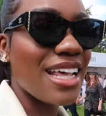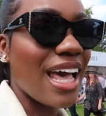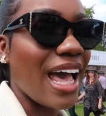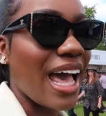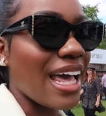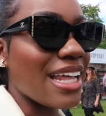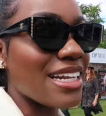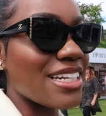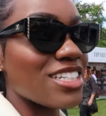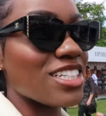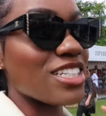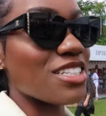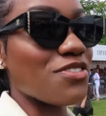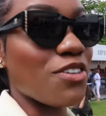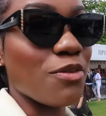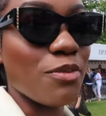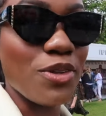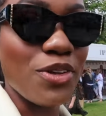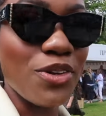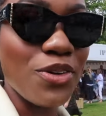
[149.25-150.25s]
and she's
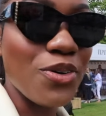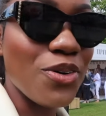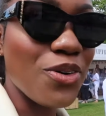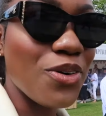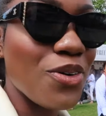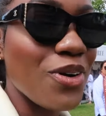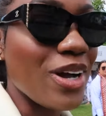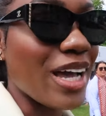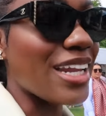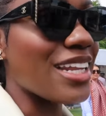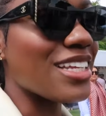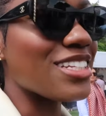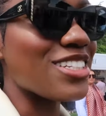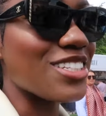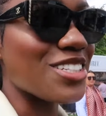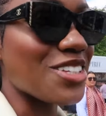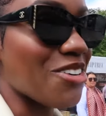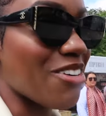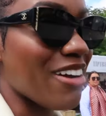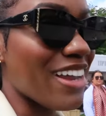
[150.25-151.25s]
from New York, and it's
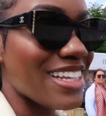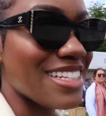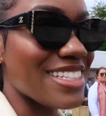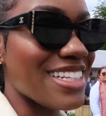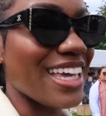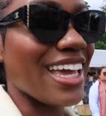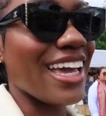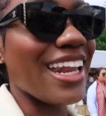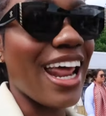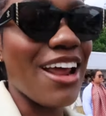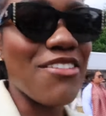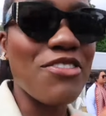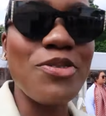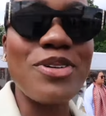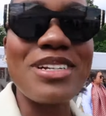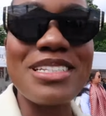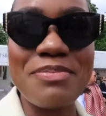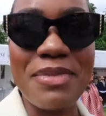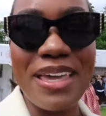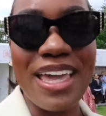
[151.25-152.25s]
just crazy, and
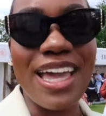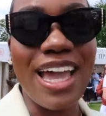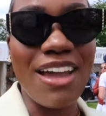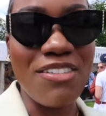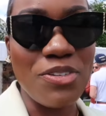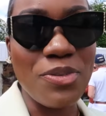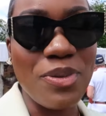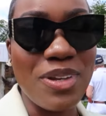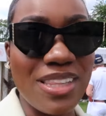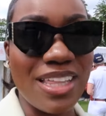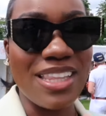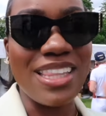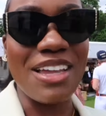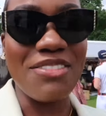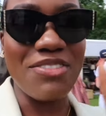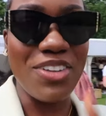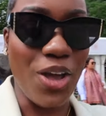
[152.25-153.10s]
everyone's meeting everyone that they've